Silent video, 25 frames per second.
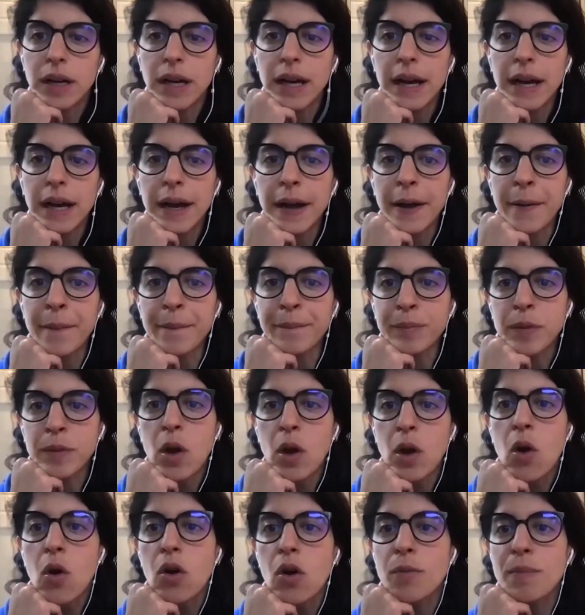
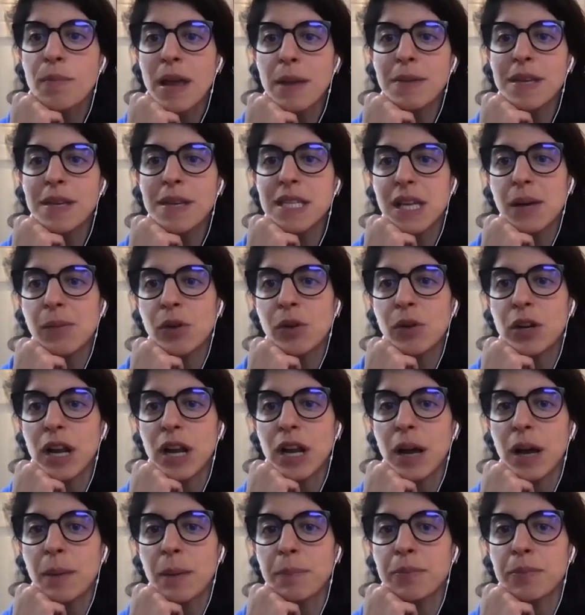Or maybe someone
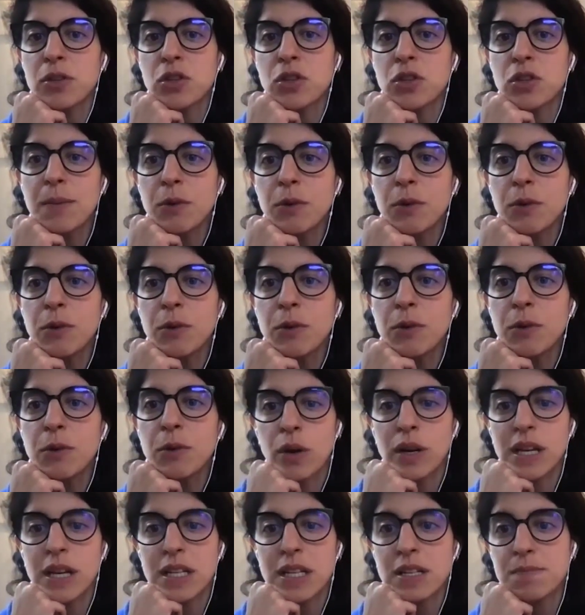upstream you actually
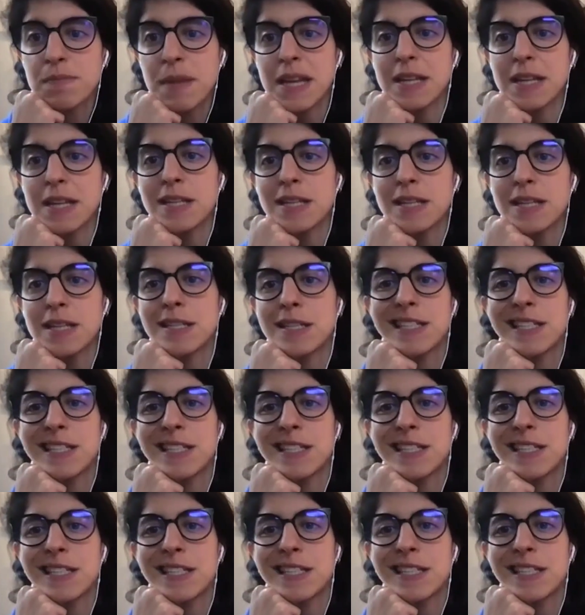noticed made a schema
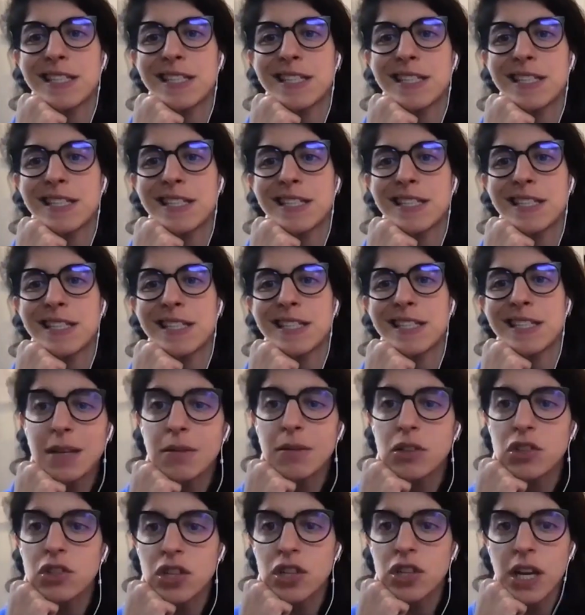change, and that
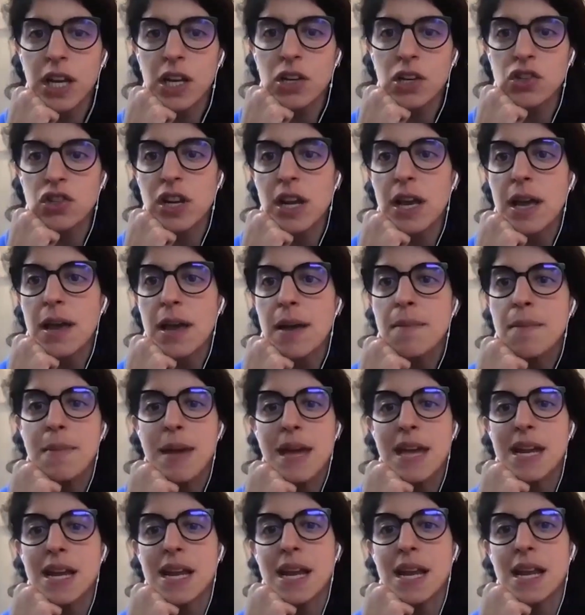schema change
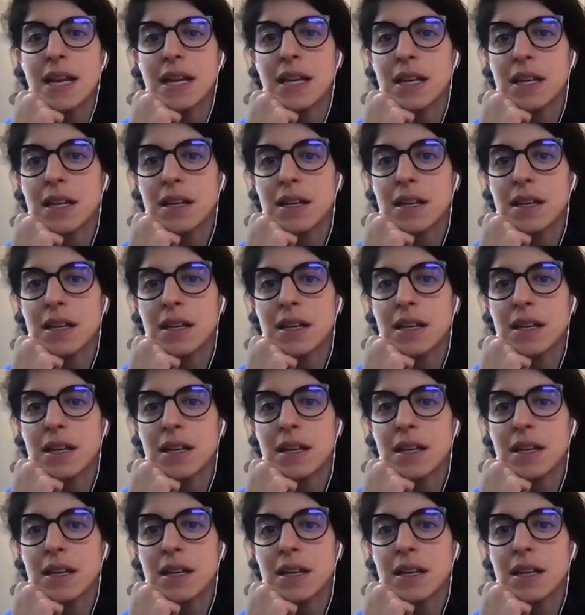made it